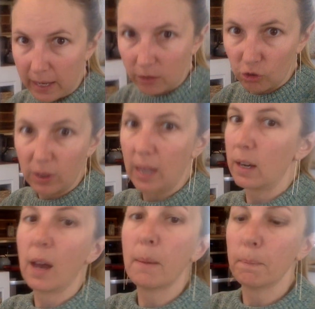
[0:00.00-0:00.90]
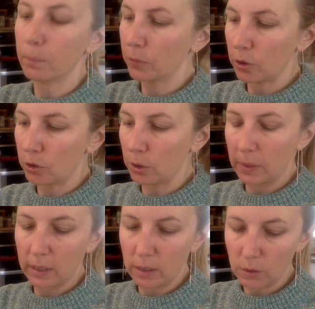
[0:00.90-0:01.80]
the page that you're
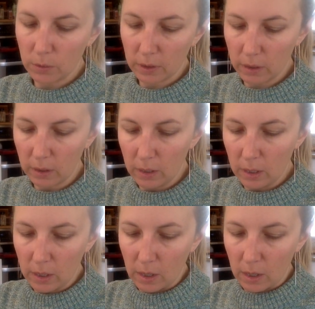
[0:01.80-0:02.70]
doing in your